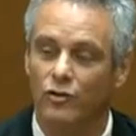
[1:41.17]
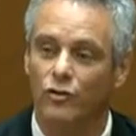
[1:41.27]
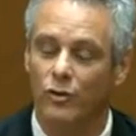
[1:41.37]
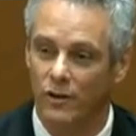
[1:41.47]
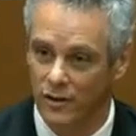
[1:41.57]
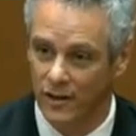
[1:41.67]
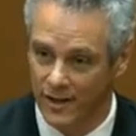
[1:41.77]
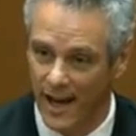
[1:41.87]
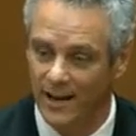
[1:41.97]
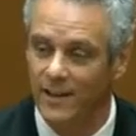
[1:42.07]

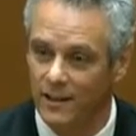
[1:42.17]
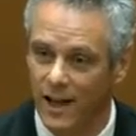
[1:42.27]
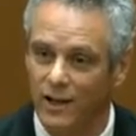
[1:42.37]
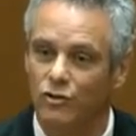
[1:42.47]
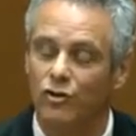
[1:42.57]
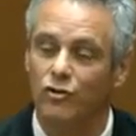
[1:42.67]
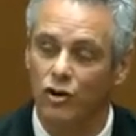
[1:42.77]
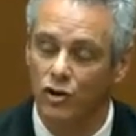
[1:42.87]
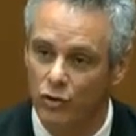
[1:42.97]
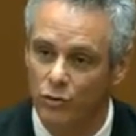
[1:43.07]
lectures
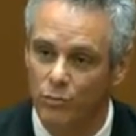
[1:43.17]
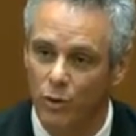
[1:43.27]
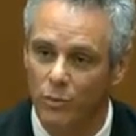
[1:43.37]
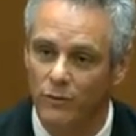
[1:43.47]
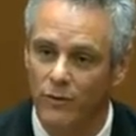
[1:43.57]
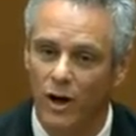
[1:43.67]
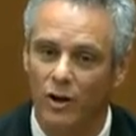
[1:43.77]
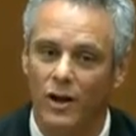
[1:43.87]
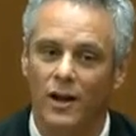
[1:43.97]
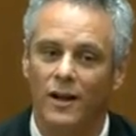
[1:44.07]
to use
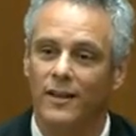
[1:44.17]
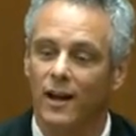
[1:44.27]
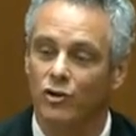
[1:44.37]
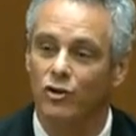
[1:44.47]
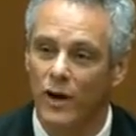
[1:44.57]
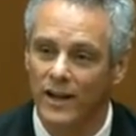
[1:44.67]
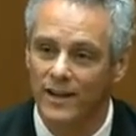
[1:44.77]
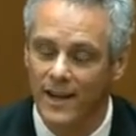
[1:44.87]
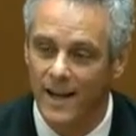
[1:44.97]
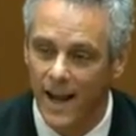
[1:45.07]
propofol. They are
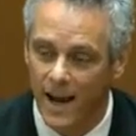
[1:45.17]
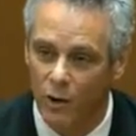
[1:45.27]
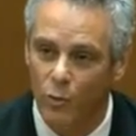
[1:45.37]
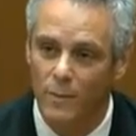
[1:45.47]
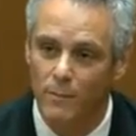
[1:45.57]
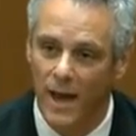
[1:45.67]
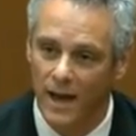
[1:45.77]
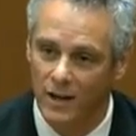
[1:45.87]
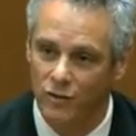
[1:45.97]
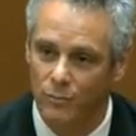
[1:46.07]
trained in airway
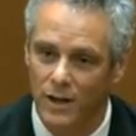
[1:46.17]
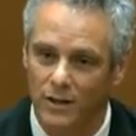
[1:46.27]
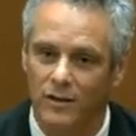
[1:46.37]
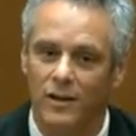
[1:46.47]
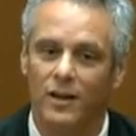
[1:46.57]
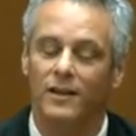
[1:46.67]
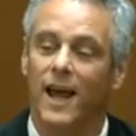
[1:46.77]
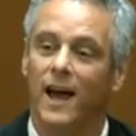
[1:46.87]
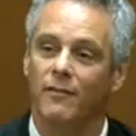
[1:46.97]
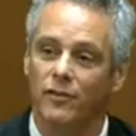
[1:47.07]
management.
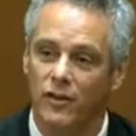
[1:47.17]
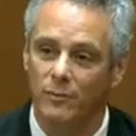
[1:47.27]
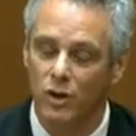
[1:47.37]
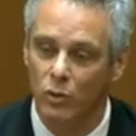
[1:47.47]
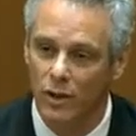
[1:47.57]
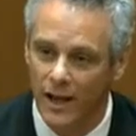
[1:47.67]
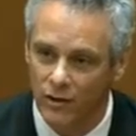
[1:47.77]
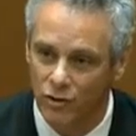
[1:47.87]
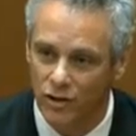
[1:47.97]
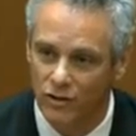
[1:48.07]
They have
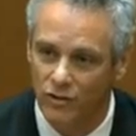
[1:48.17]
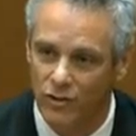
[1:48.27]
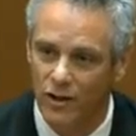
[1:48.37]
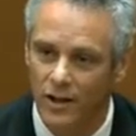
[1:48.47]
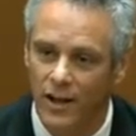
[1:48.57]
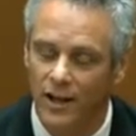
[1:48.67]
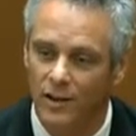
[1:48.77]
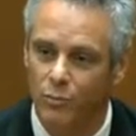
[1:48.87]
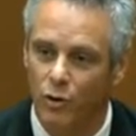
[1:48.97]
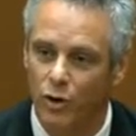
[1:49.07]
simulations
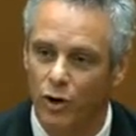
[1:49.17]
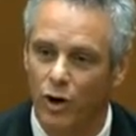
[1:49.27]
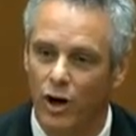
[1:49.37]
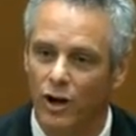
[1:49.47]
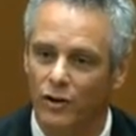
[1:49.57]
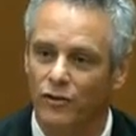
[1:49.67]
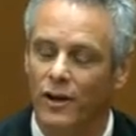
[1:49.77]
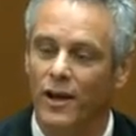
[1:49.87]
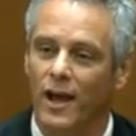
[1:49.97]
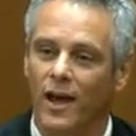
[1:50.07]
in their
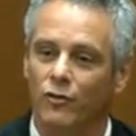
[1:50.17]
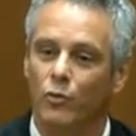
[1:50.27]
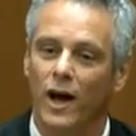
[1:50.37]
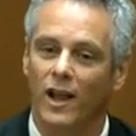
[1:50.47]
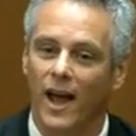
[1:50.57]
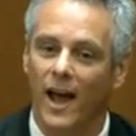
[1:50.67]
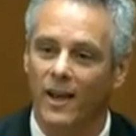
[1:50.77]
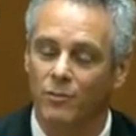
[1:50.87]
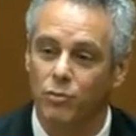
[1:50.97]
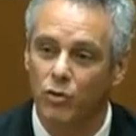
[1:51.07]
protocols, as well
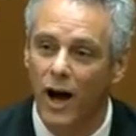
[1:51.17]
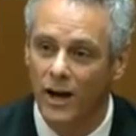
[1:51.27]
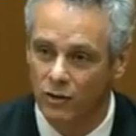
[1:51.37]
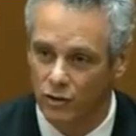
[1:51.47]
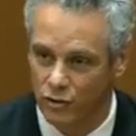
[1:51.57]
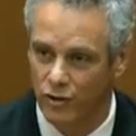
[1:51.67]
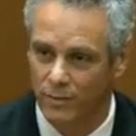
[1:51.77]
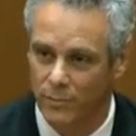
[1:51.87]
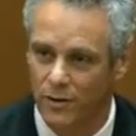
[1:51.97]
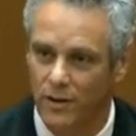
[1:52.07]
as
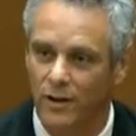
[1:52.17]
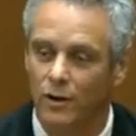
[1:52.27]
proctorship